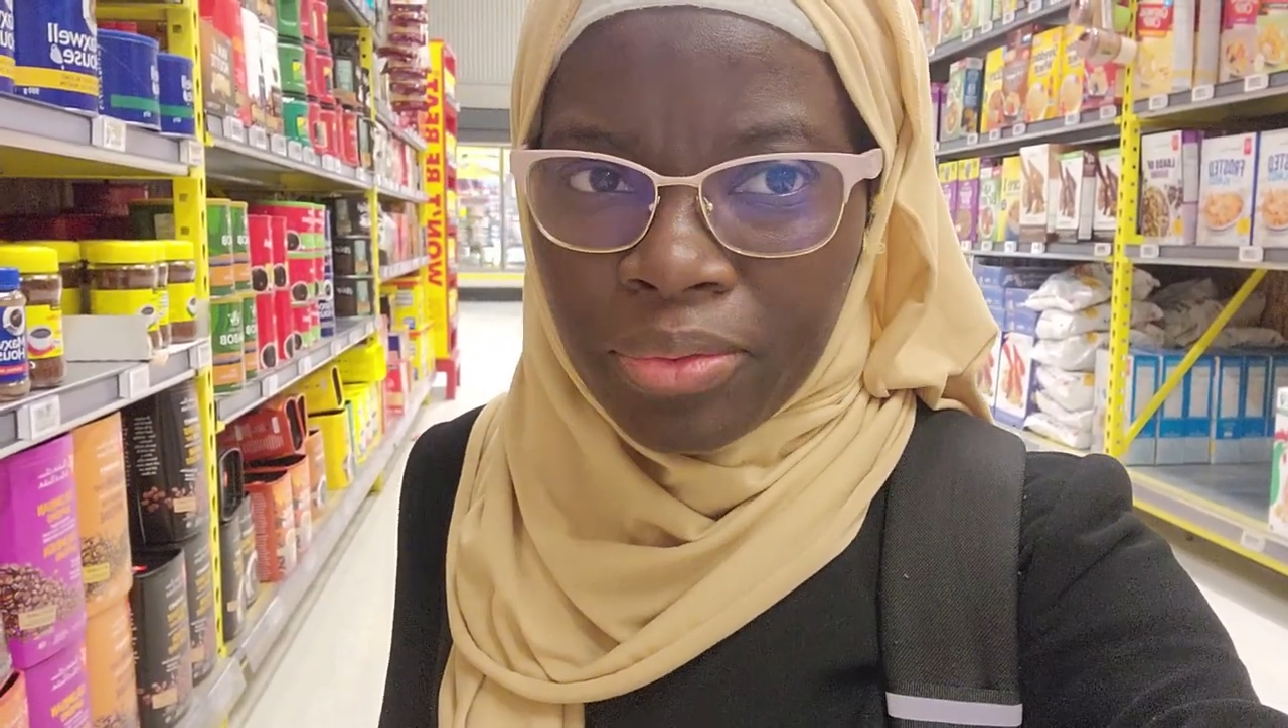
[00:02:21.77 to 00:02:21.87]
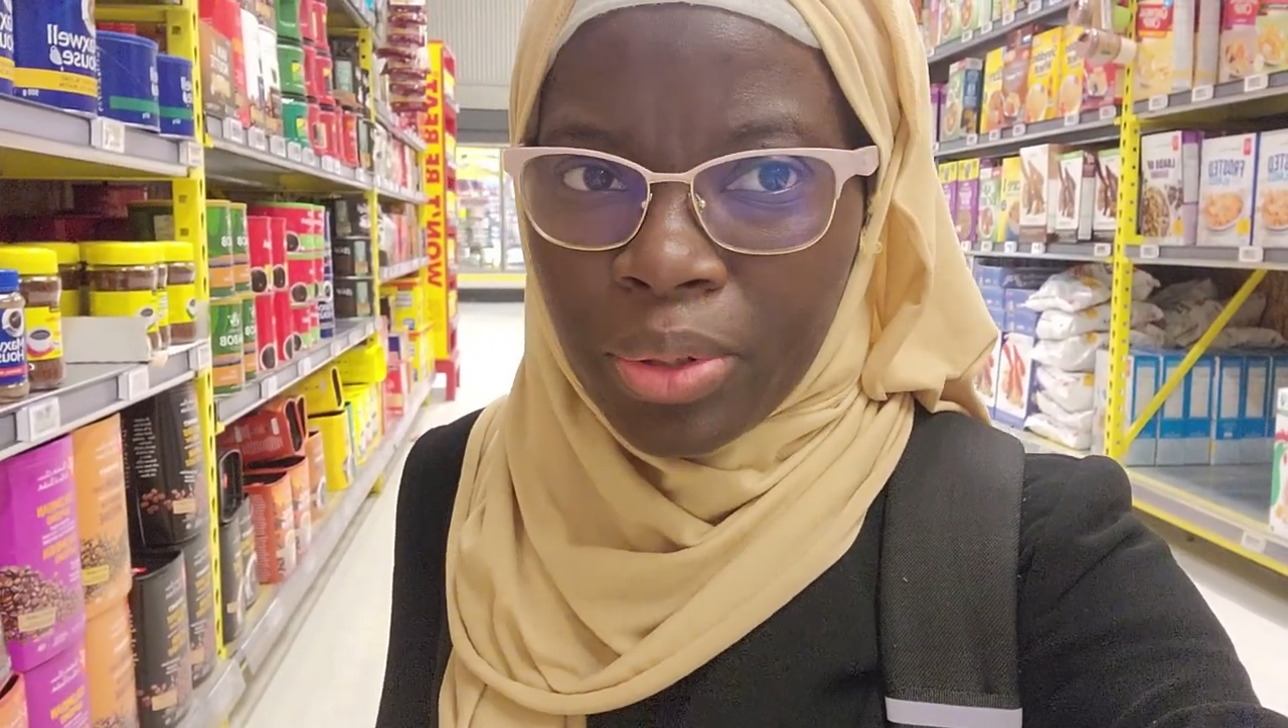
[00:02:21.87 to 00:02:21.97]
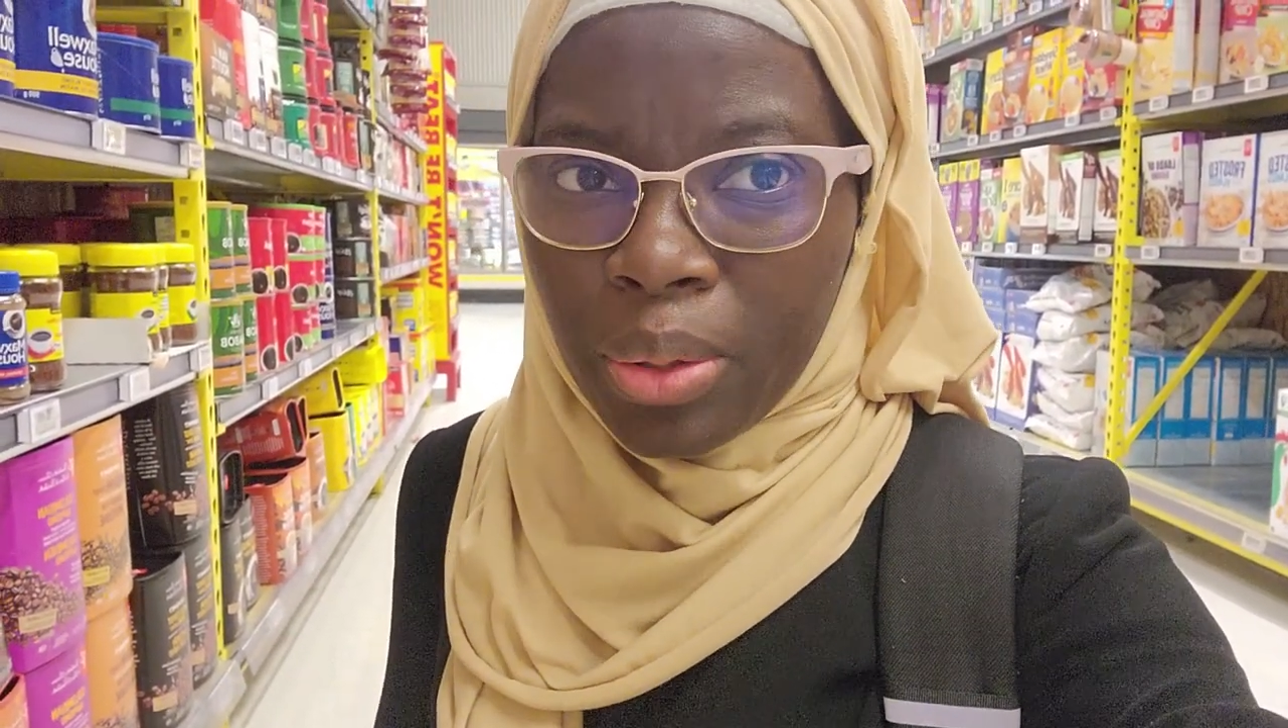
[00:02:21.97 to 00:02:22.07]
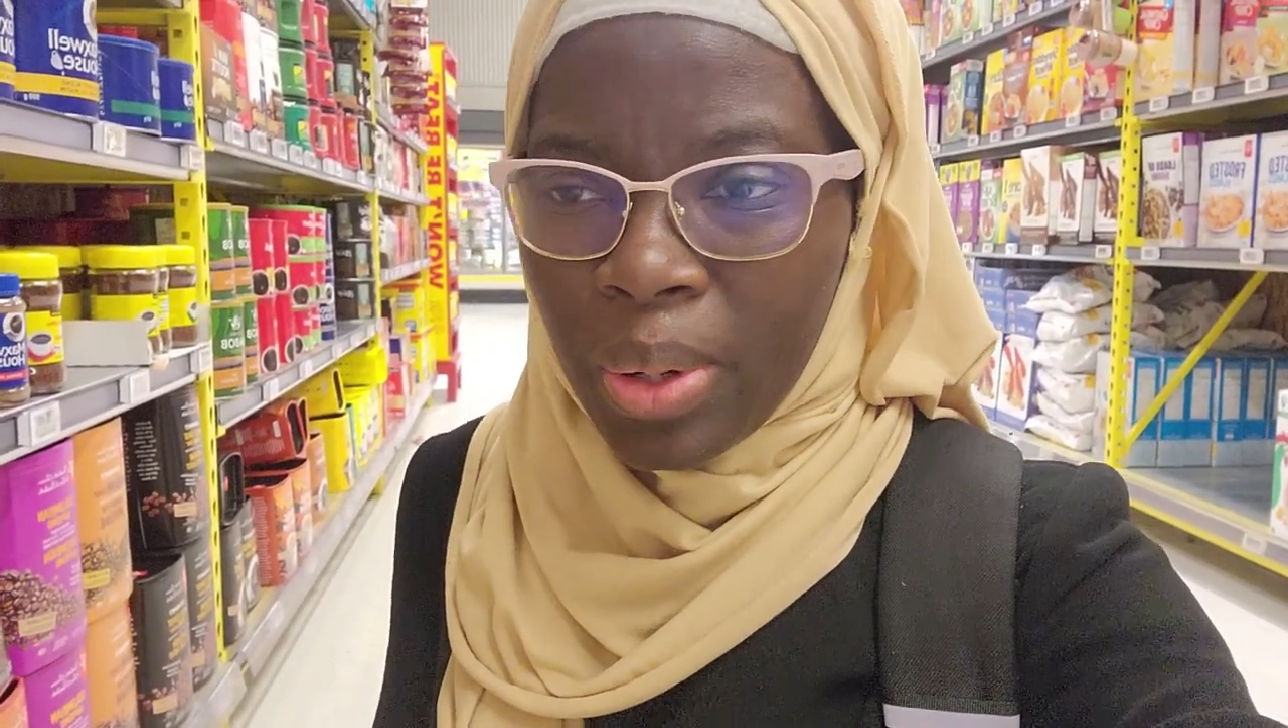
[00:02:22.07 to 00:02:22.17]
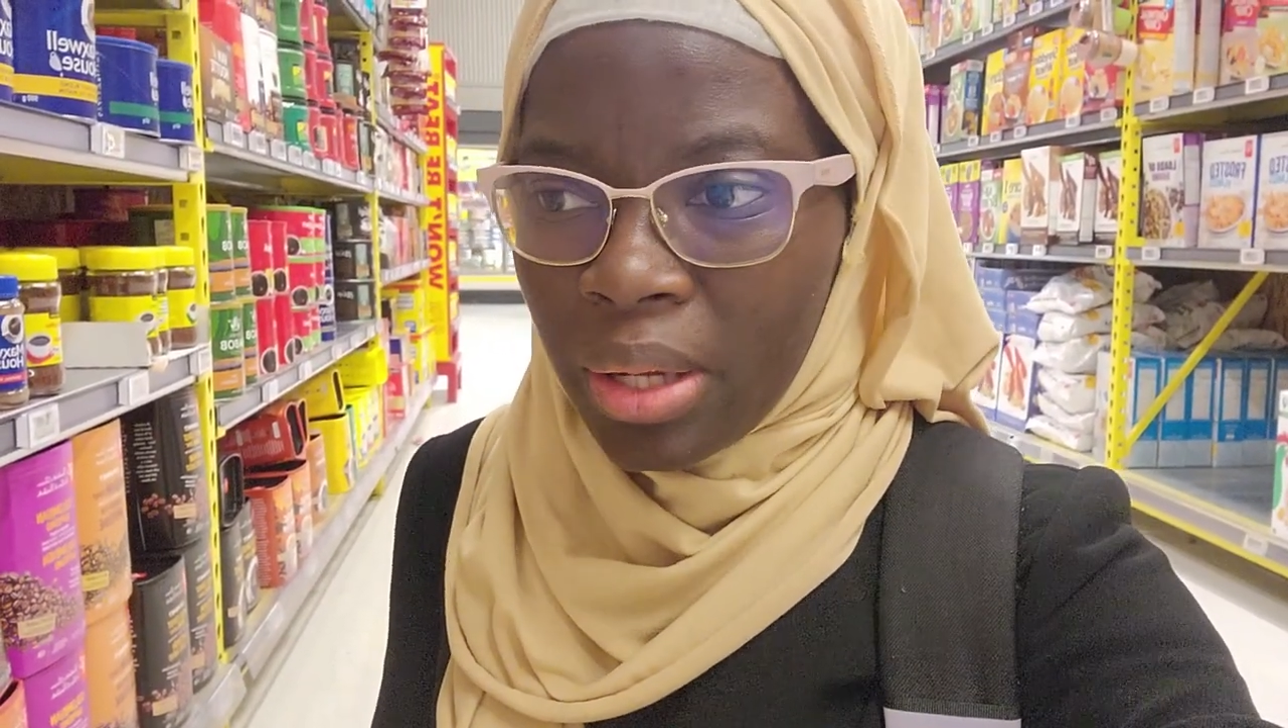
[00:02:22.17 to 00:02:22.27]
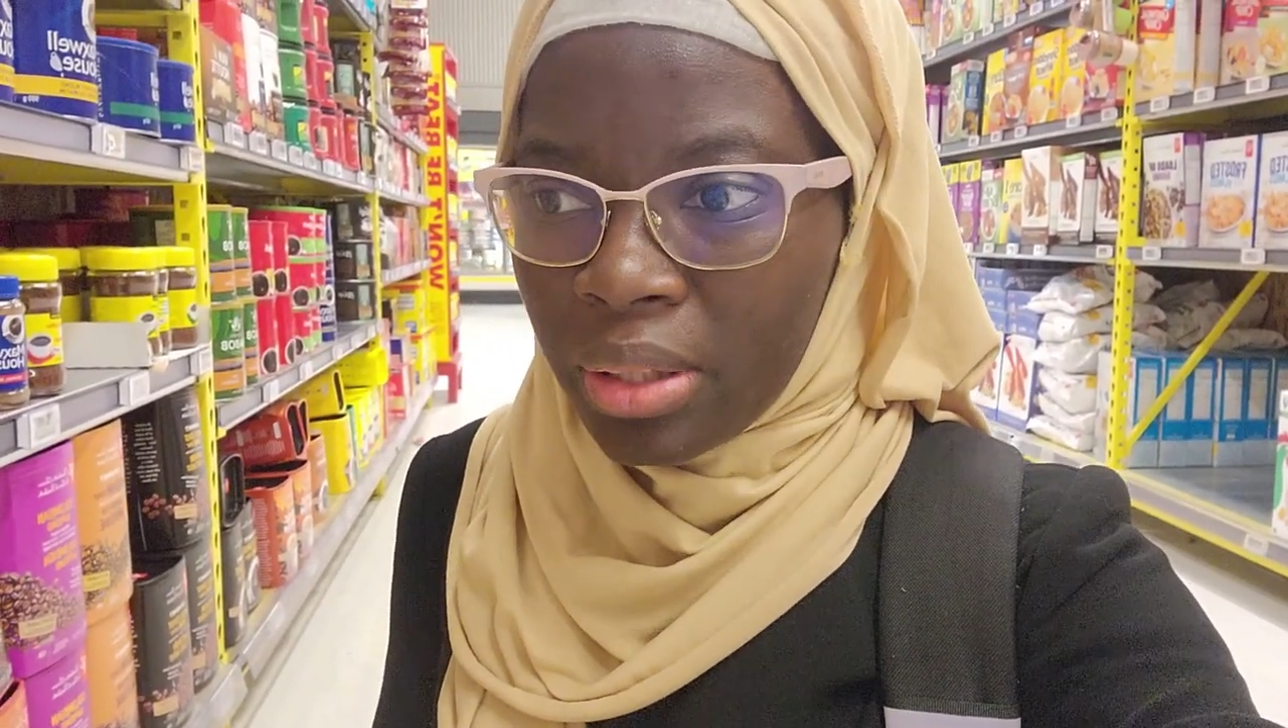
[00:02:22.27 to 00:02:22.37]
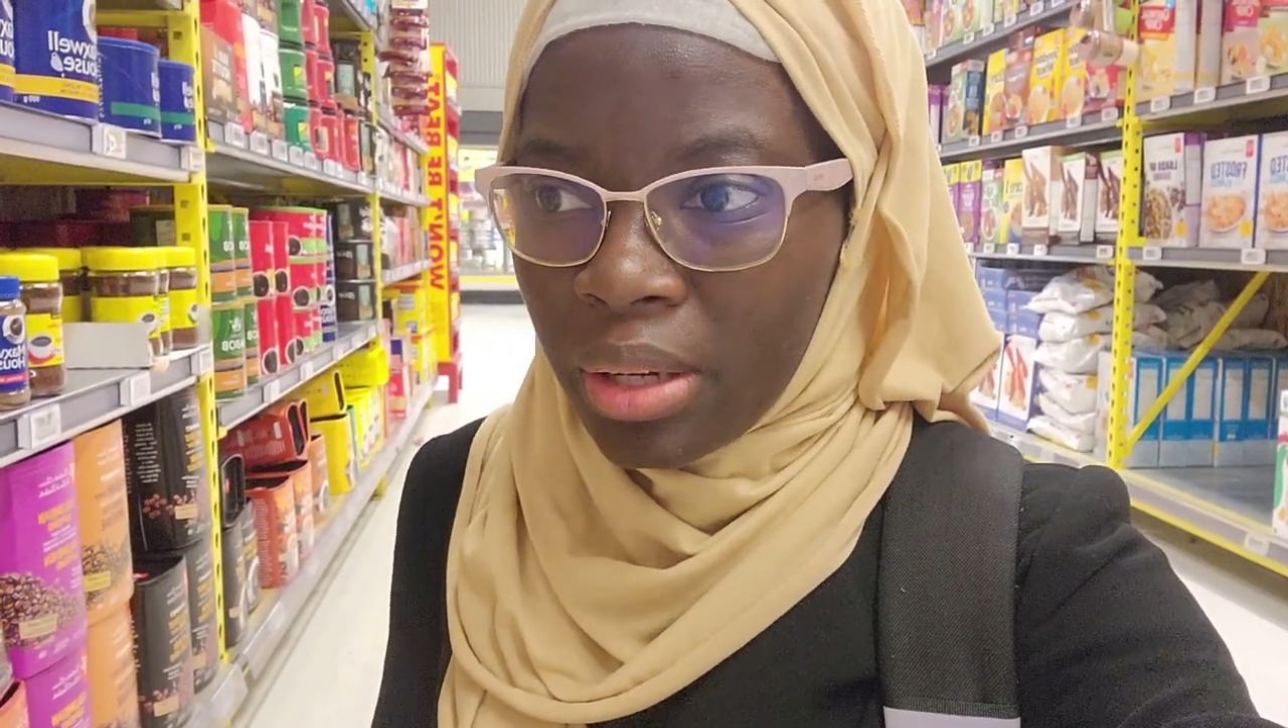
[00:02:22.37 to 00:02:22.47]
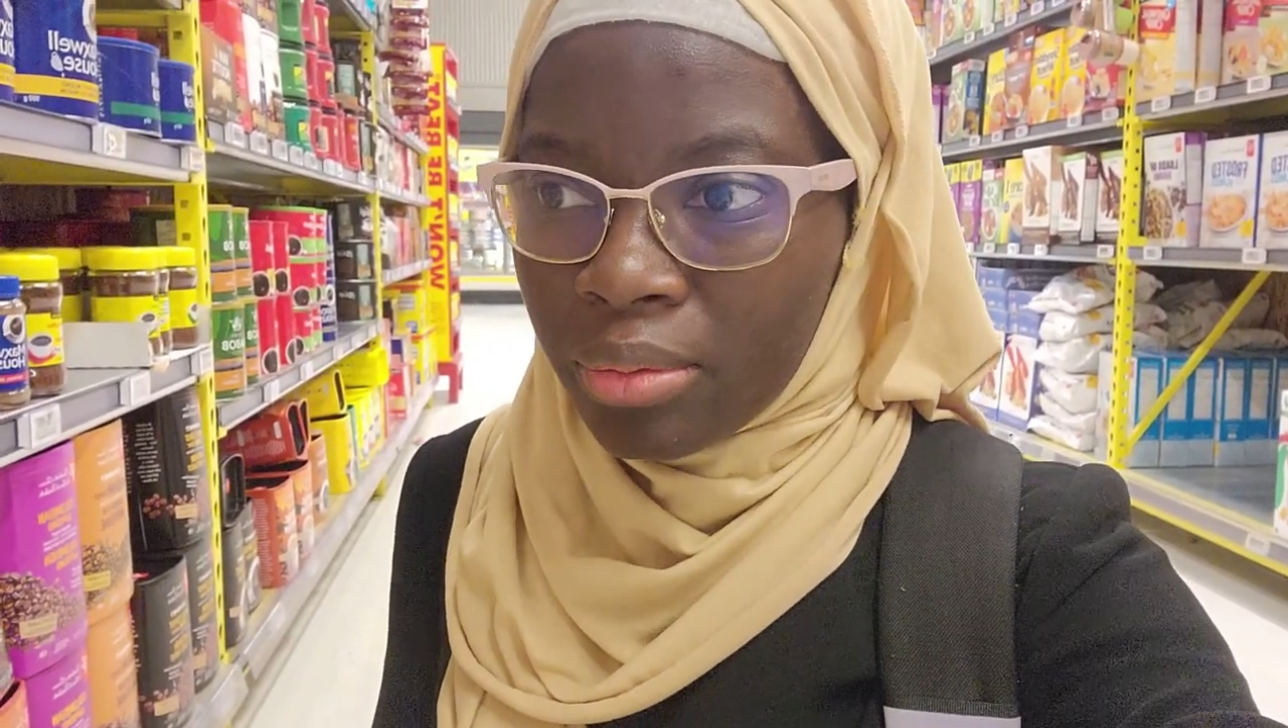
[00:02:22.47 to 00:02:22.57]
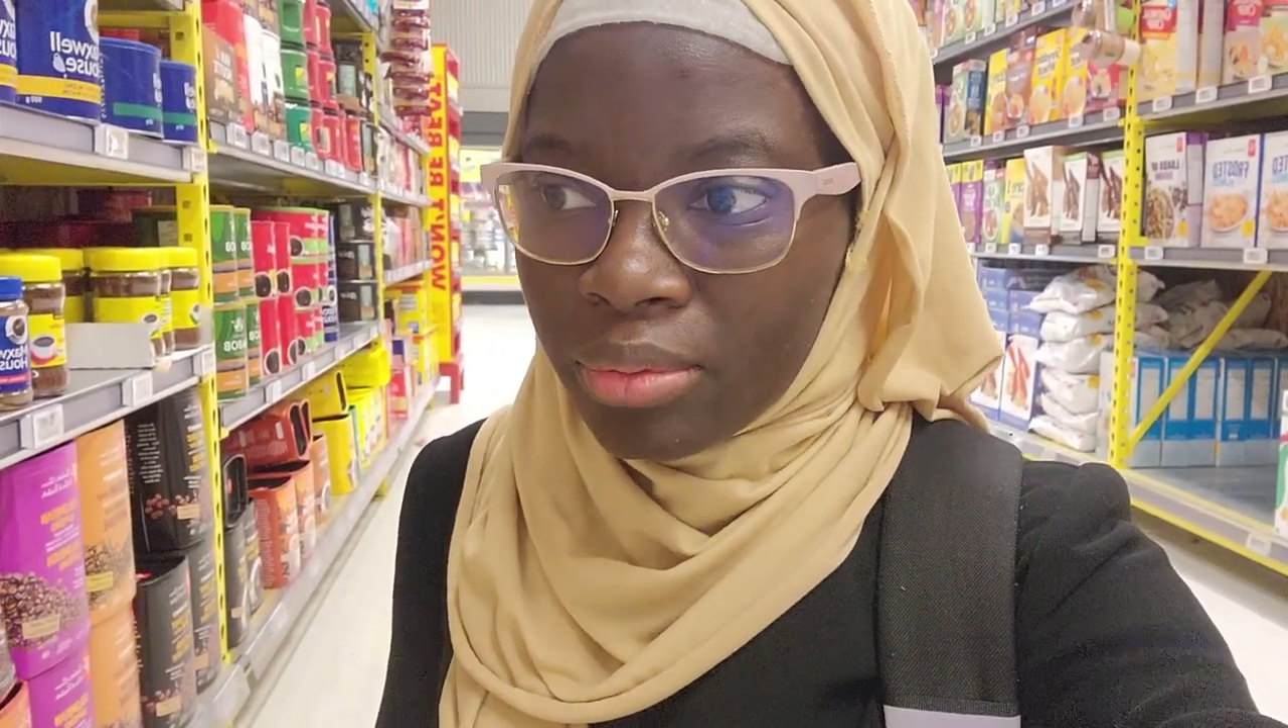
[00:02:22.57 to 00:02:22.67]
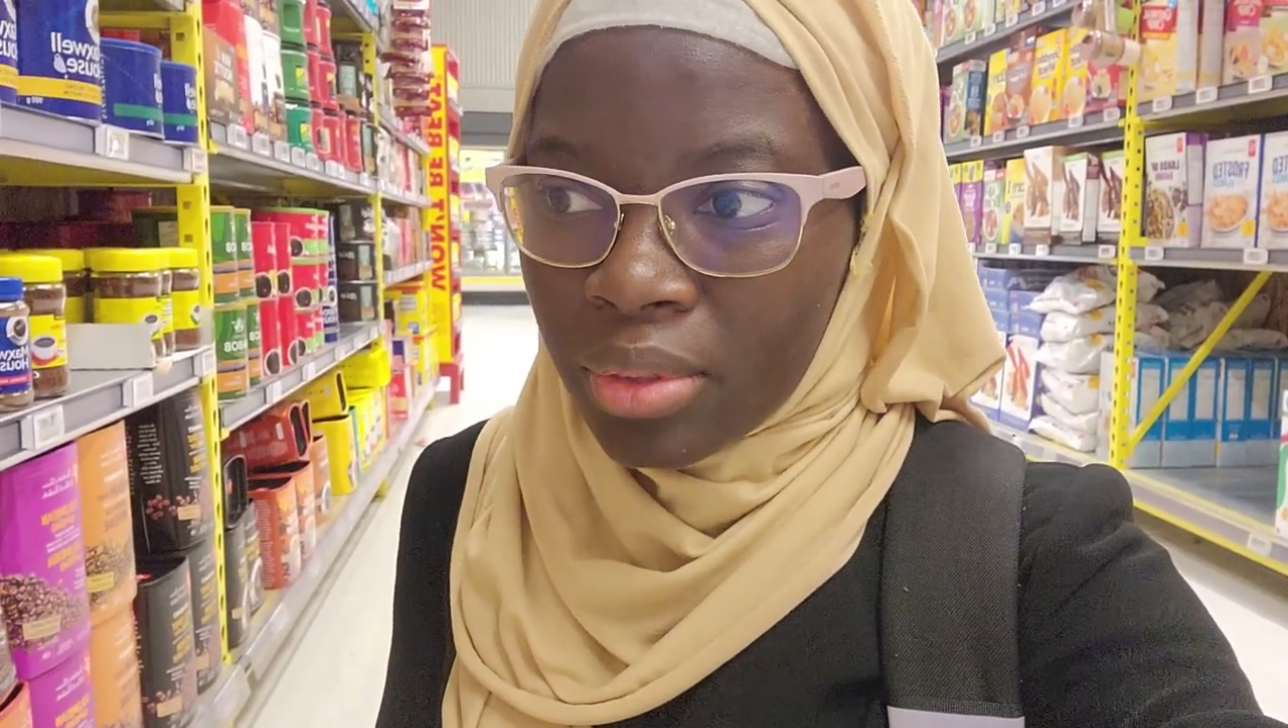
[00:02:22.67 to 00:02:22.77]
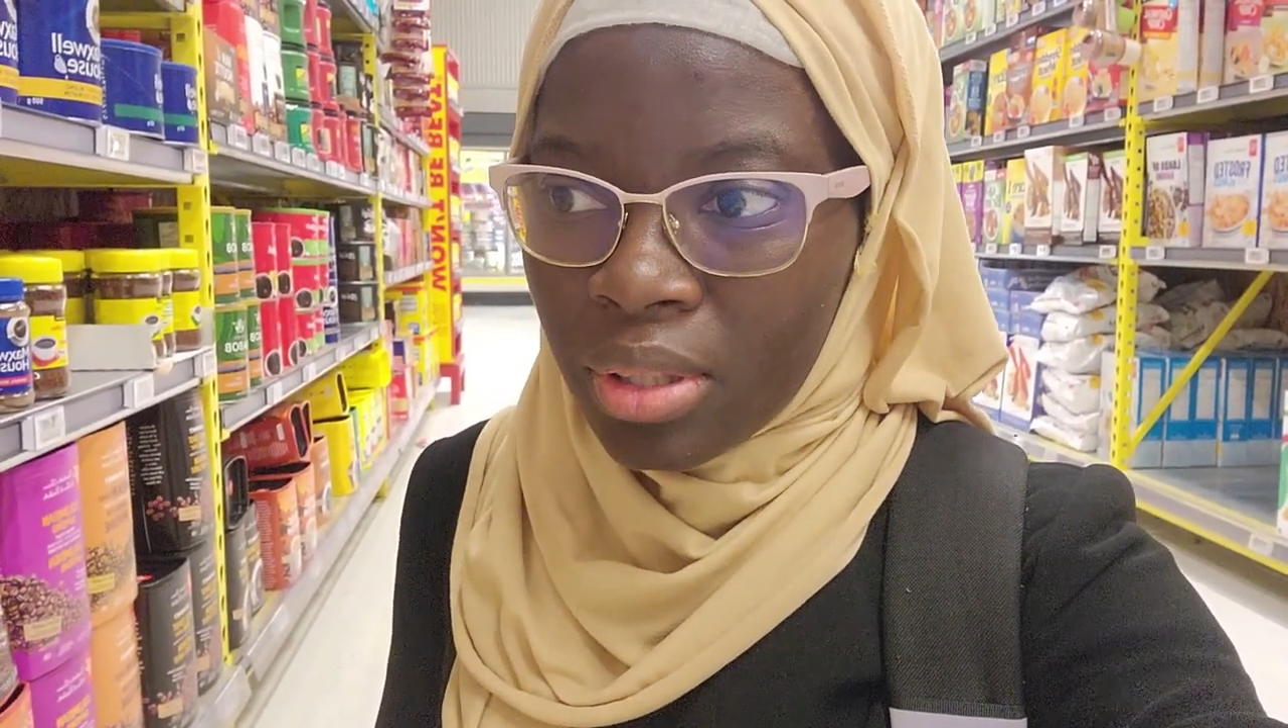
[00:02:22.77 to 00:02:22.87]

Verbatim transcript: for a while now.